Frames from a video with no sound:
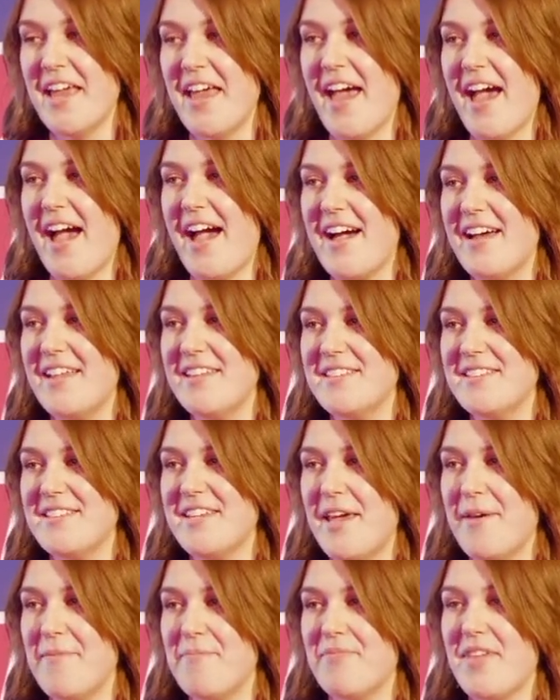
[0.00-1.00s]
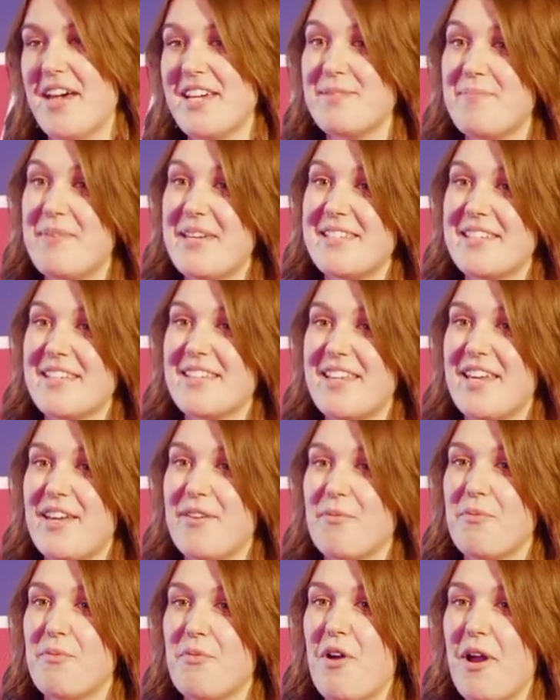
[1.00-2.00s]
And that's basically
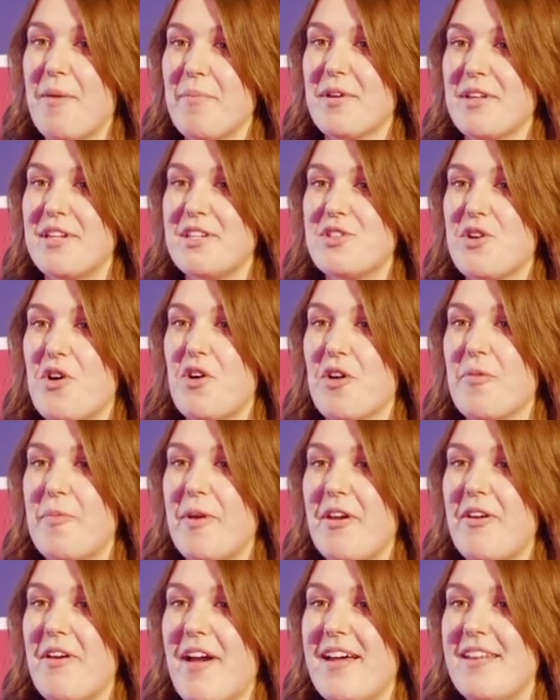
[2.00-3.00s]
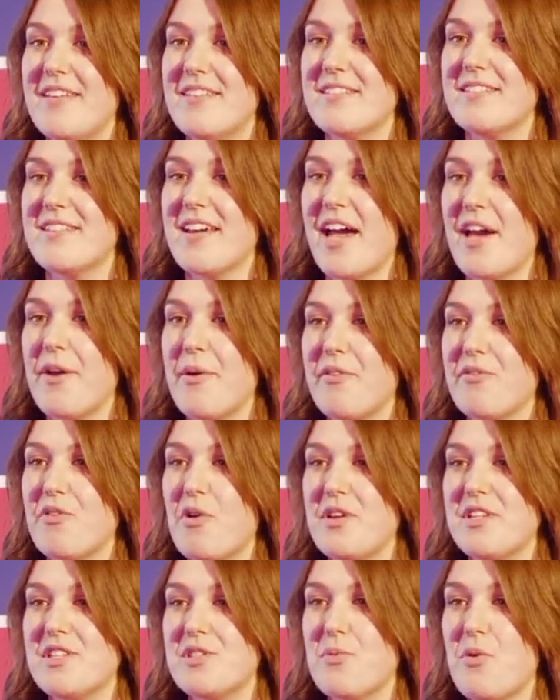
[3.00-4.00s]
what I'm going to talk about, and how I've got
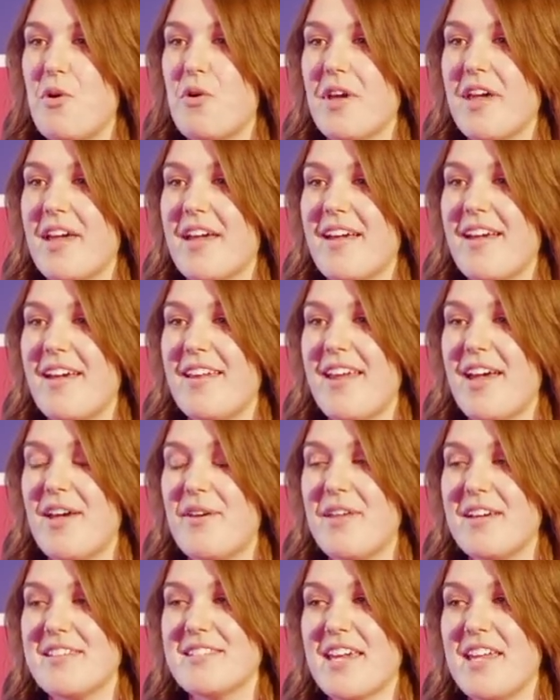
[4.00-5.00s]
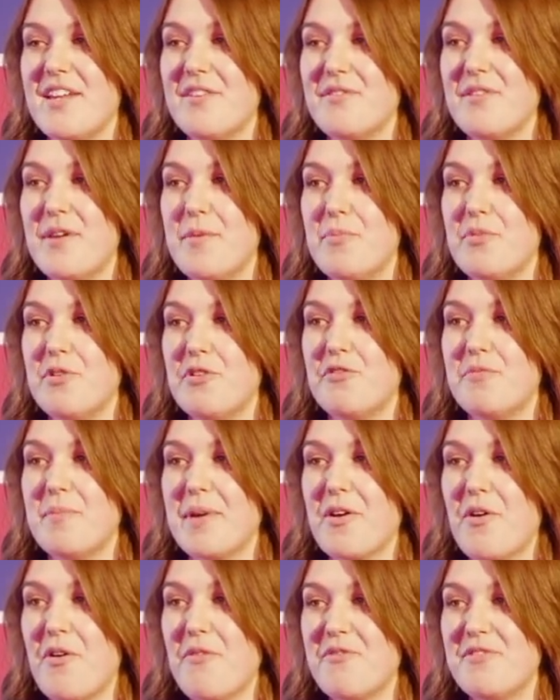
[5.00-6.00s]
into walking and how that's kind of improved my
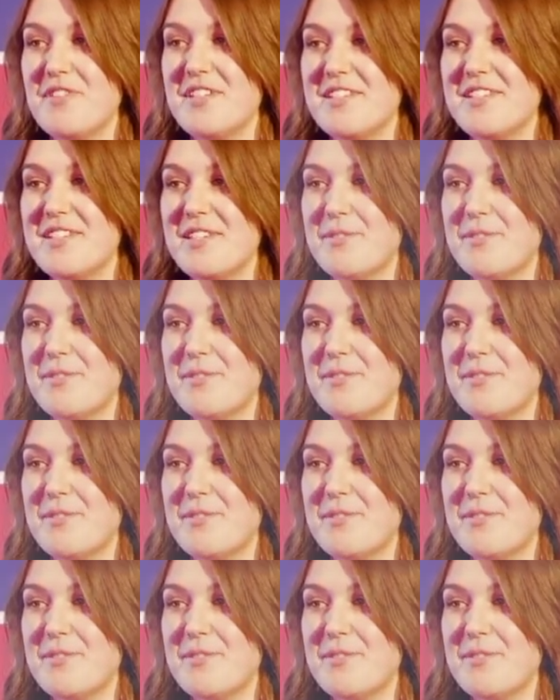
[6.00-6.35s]
confidence as